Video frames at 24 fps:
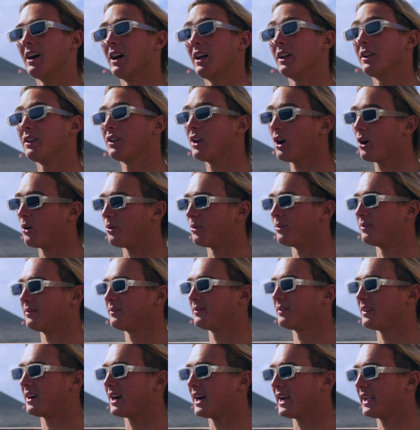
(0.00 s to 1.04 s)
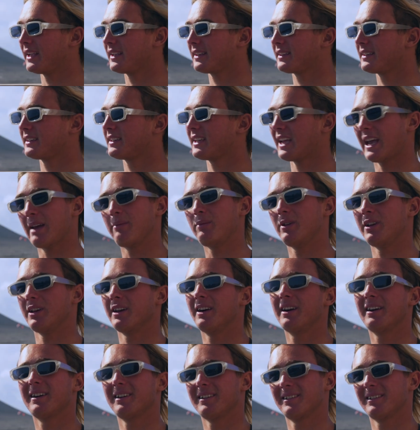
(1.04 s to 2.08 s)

No, I came here.